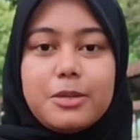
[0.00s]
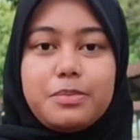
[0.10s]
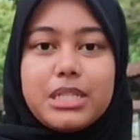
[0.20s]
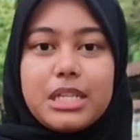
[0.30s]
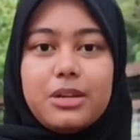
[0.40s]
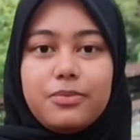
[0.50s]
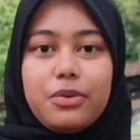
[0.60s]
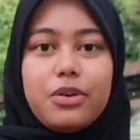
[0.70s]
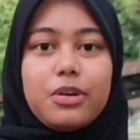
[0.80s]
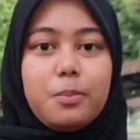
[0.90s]
represent
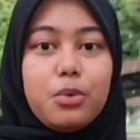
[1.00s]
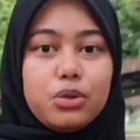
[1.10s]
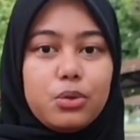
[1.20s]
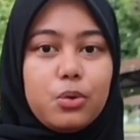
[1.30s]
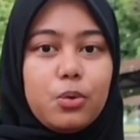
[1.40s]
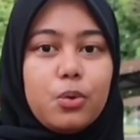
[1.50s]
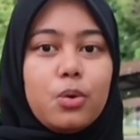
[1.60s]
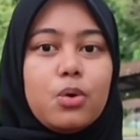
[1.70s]
for motor